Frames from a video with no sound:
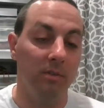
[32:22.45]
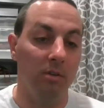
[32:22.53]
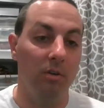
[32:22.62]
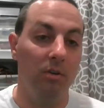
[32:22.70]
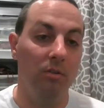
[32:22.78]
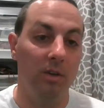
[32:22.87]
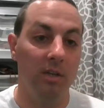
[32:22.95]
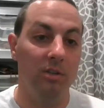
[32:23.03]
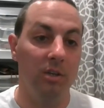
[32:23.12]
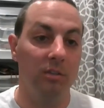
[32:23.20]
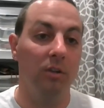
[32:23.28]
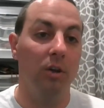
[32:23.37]
So you can
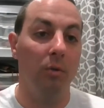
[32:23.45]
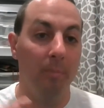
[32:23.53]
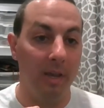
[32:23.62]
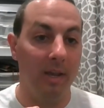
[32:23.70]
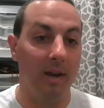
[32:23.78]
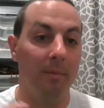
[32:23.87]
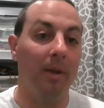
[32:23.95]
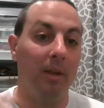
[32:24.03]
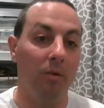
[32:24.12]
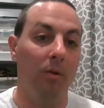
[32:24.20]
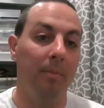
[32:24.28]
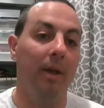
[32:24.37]
just go pick it up at
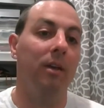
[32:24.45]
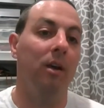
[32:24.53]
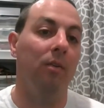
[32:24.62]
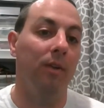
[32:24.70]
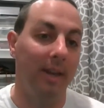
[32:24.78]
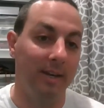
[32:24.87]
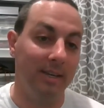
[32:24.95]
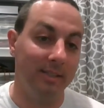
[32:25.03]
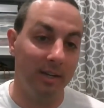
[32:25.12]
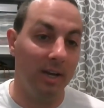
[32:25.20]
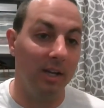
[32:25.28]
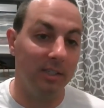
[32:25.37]
your Petco, and it
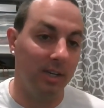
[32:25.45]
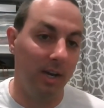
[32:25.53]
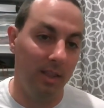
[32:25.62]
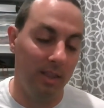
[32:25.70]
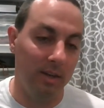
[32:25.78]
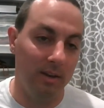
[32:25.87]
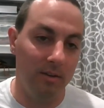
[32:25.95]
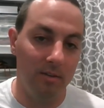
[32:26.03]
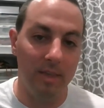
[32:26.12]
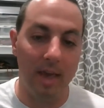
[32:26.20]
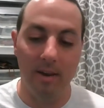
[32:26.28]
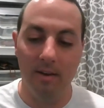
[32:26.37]
doesn't cost you anything to do
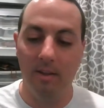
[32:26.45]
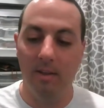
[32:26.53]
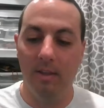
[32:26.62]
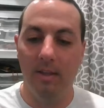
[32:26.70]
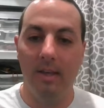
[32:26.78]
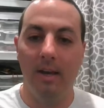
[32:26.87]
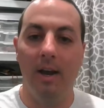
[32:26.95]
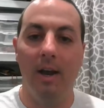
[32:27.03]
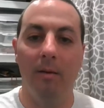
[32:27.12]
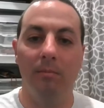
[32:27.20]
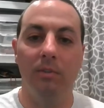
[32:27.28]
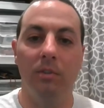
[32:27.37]
that.